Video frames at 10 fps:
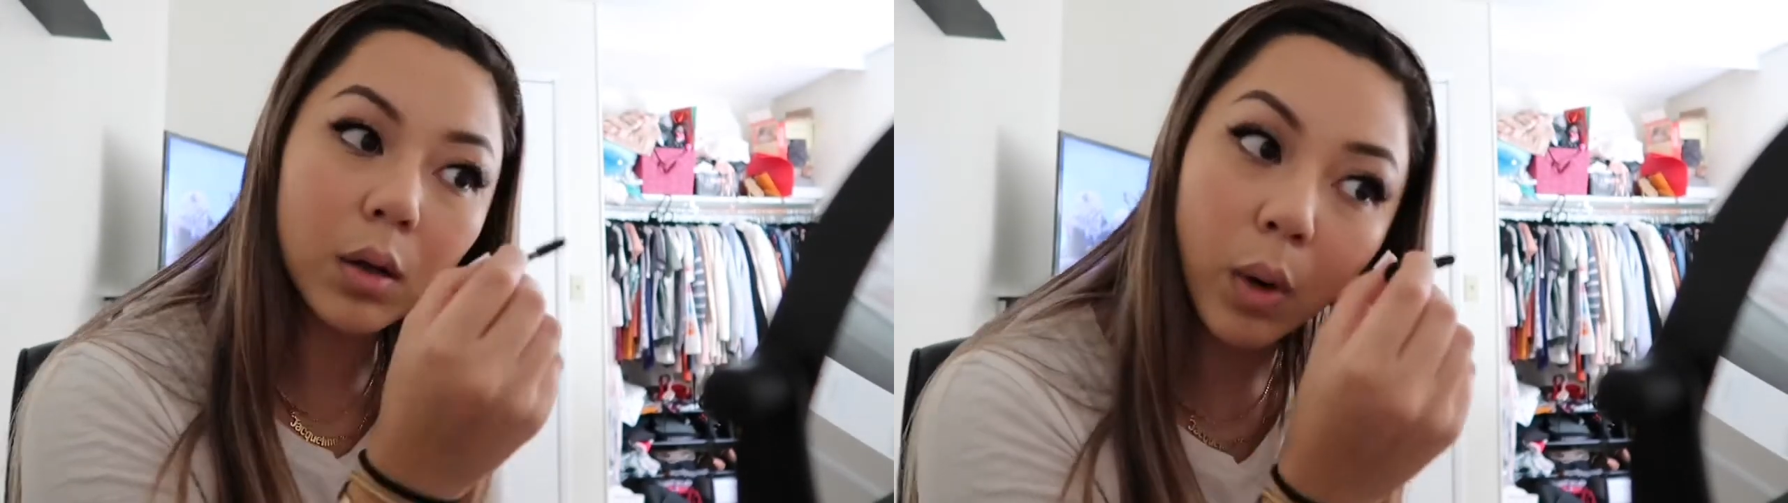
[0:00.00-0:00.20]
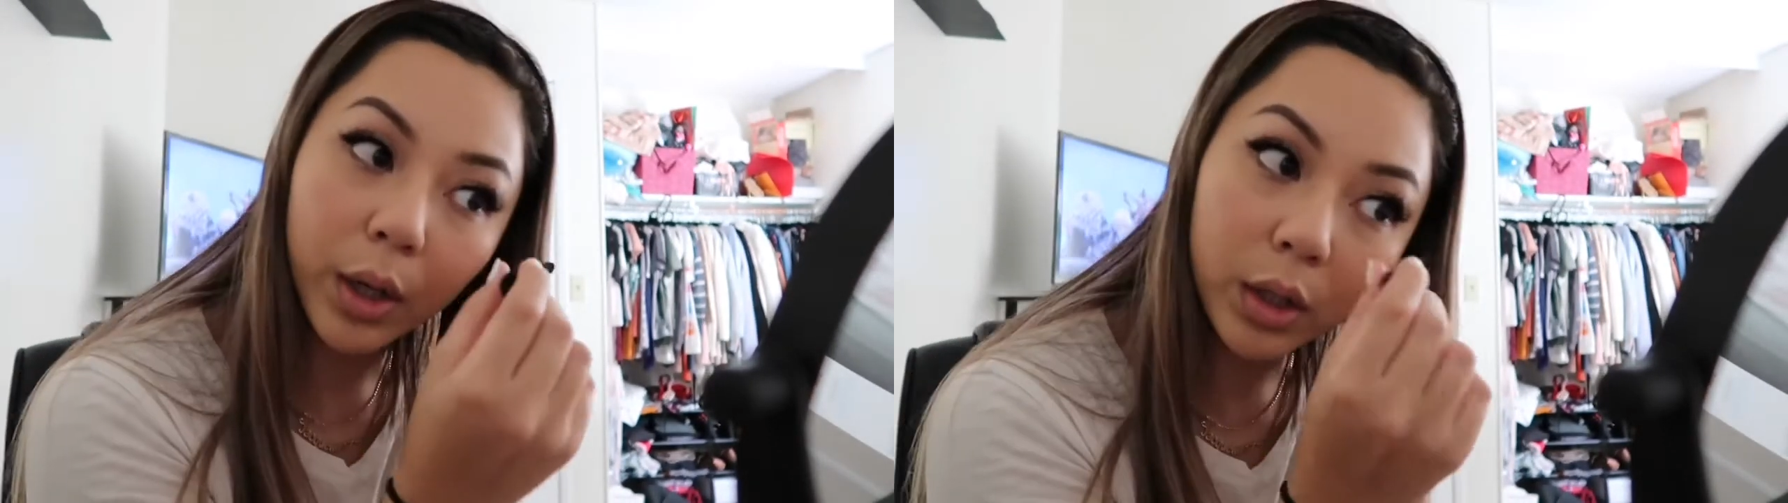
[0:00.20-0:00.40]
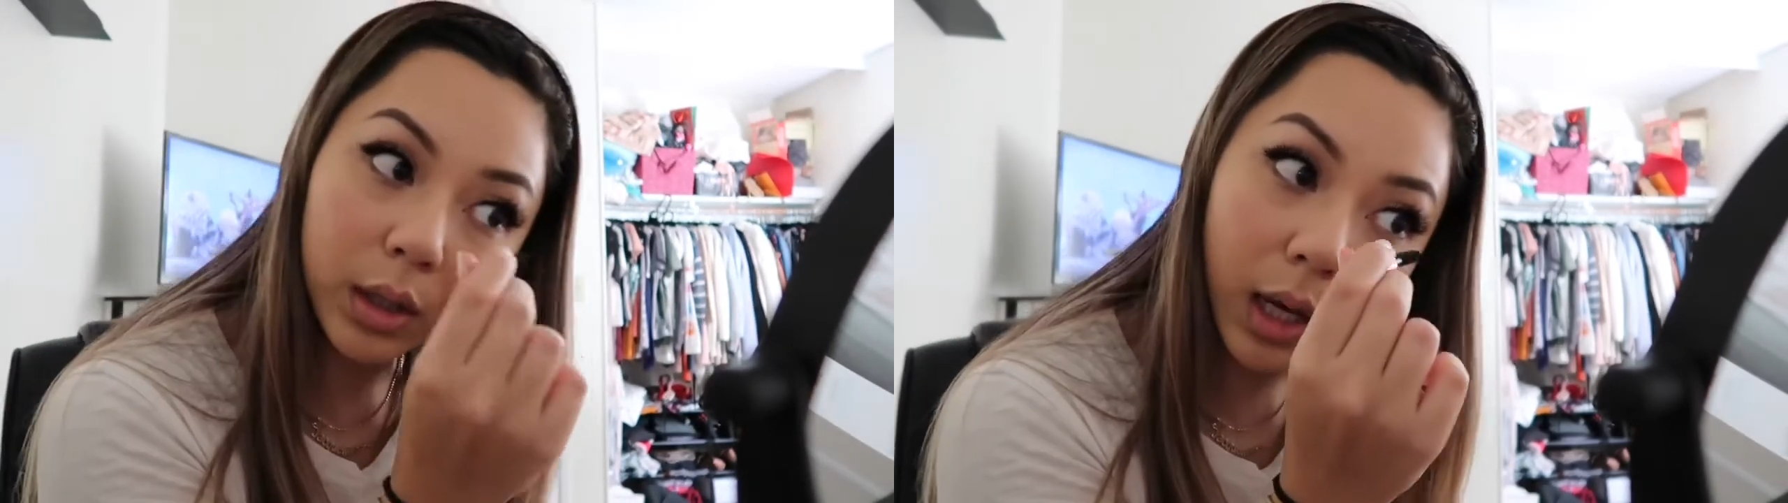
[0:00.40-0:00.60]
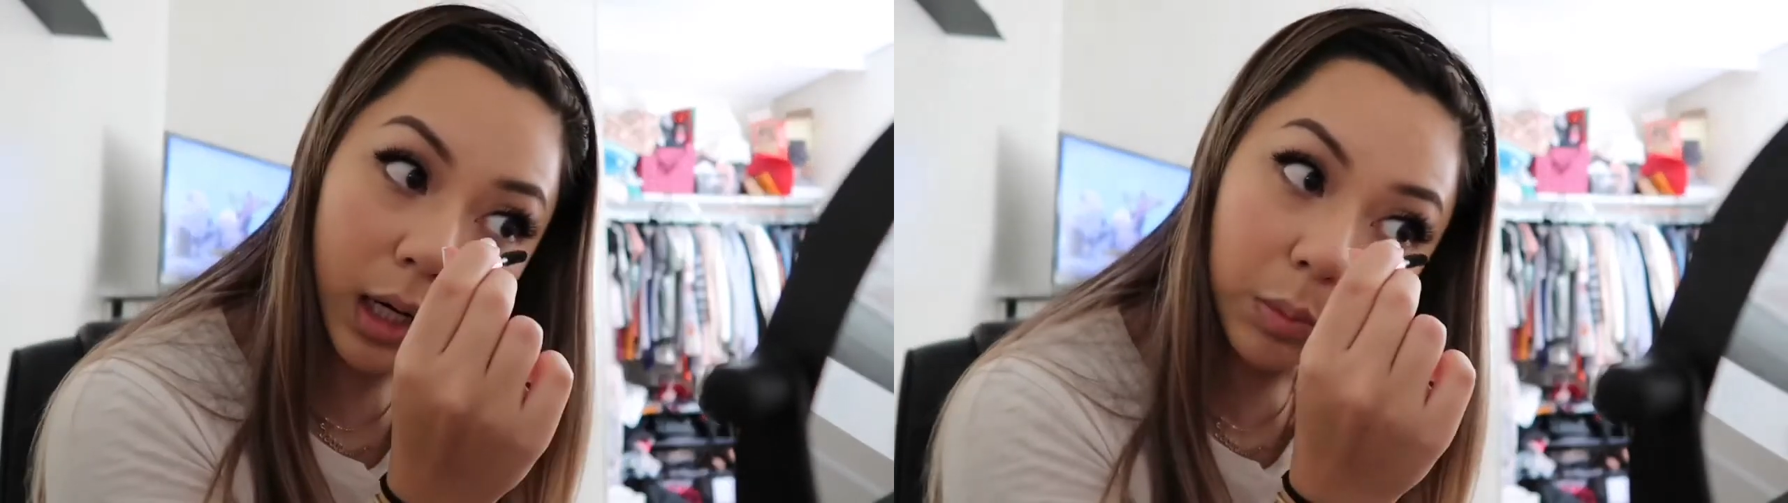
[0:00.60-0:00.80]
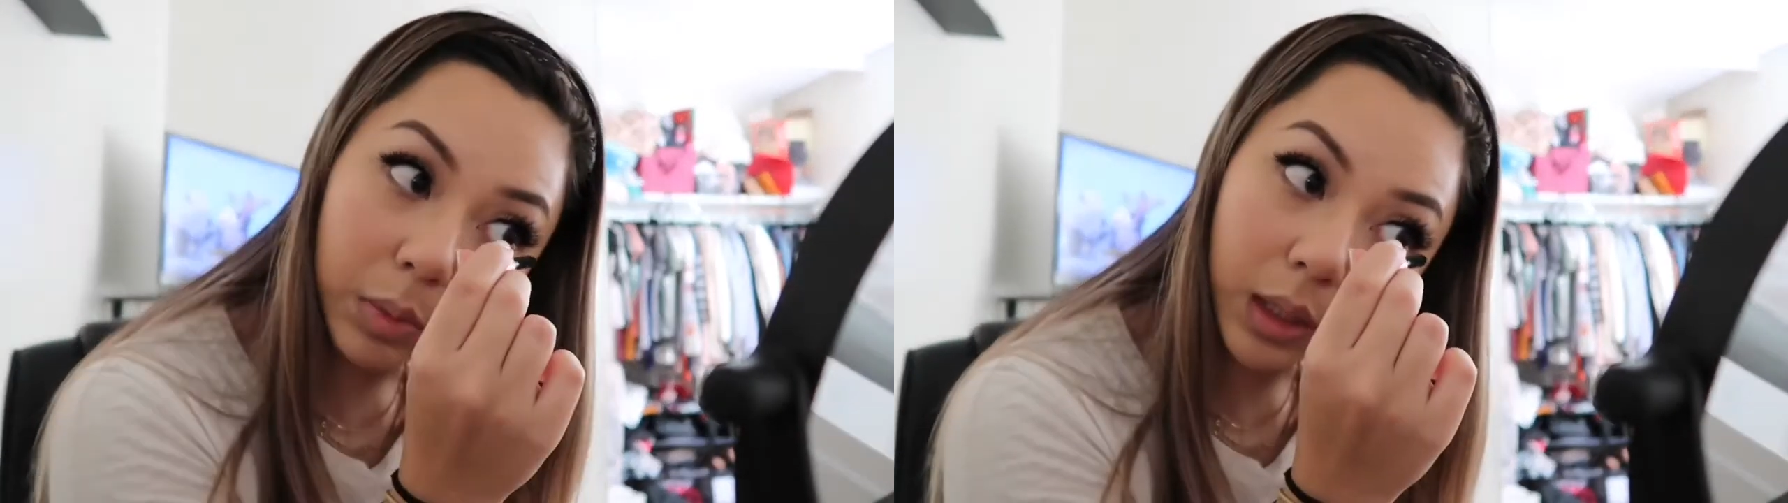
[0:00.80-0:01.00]

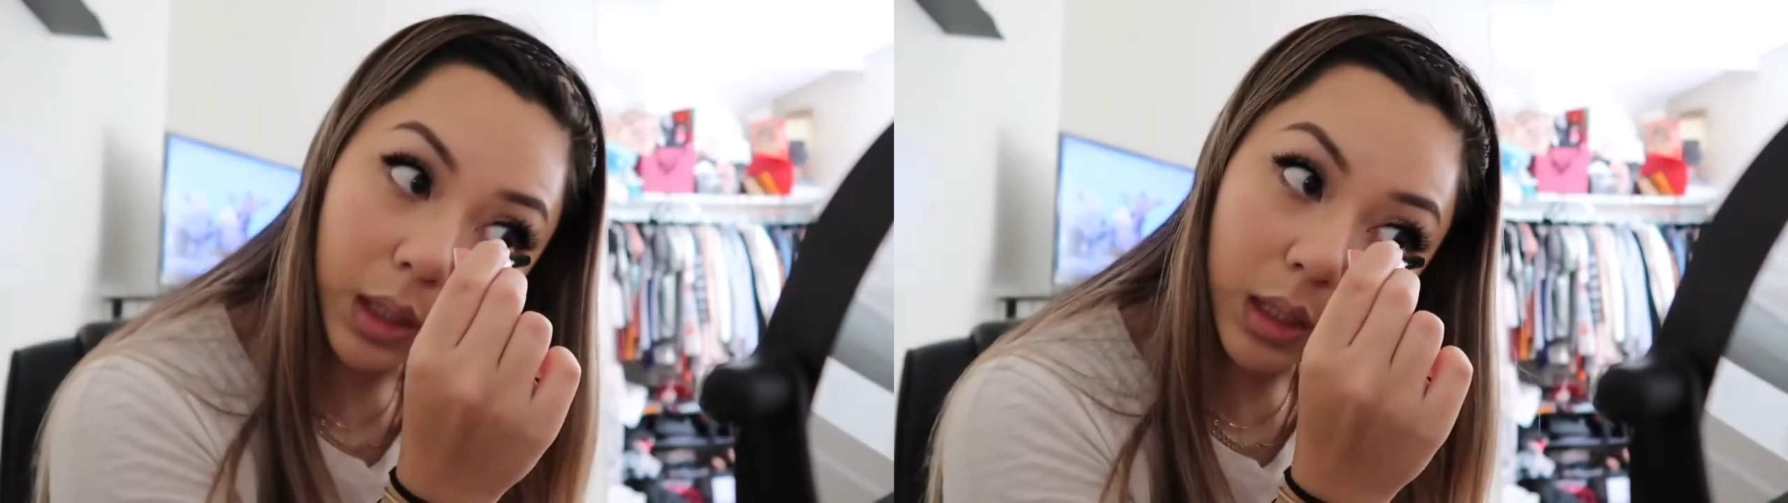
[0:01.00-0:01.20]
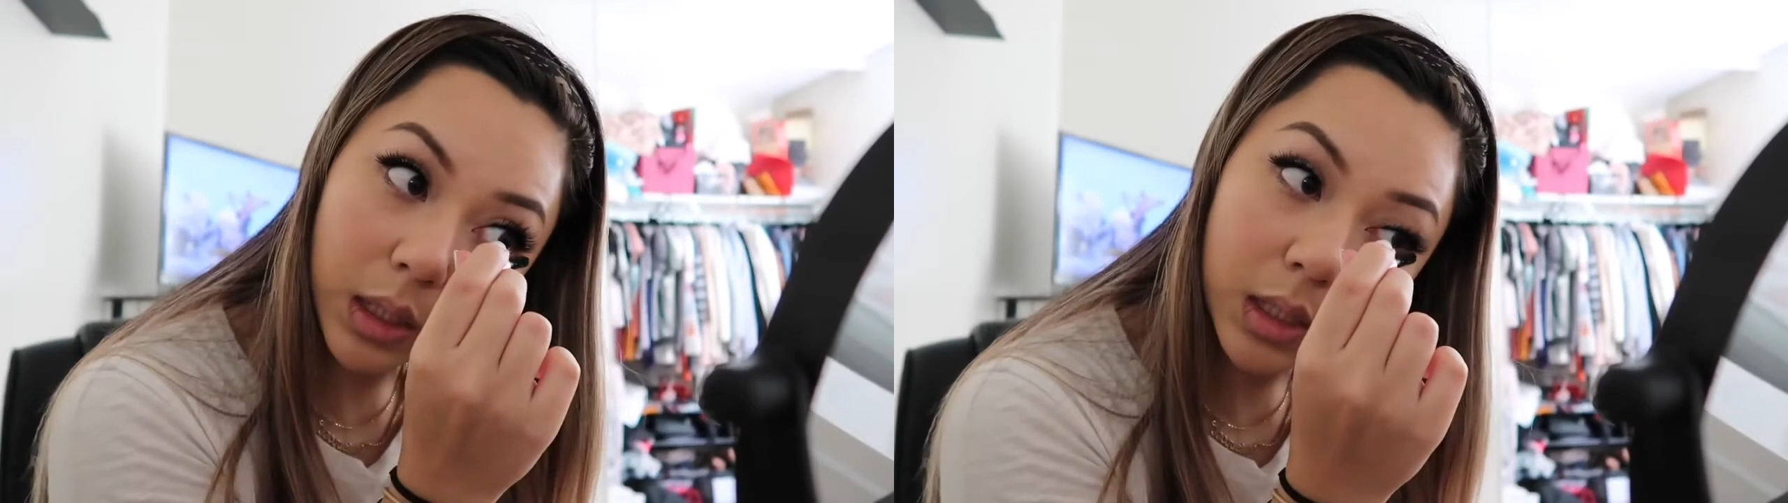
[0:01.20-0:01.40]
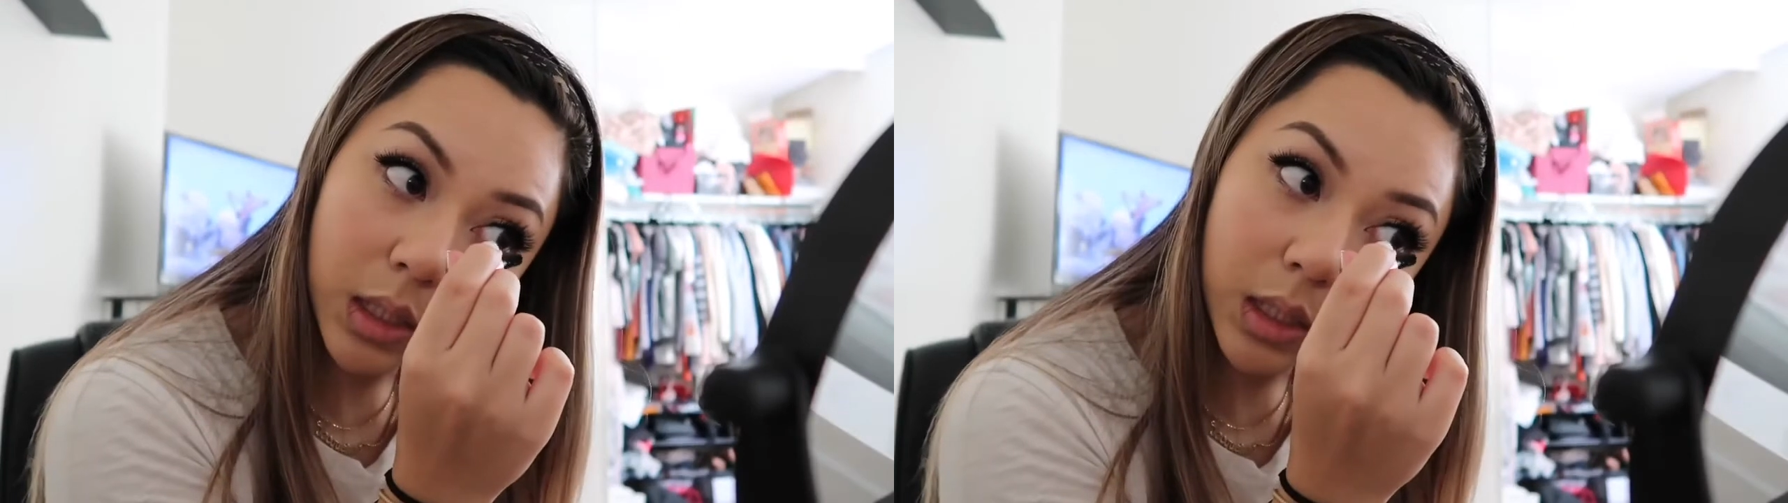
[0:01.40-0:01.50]
waterline because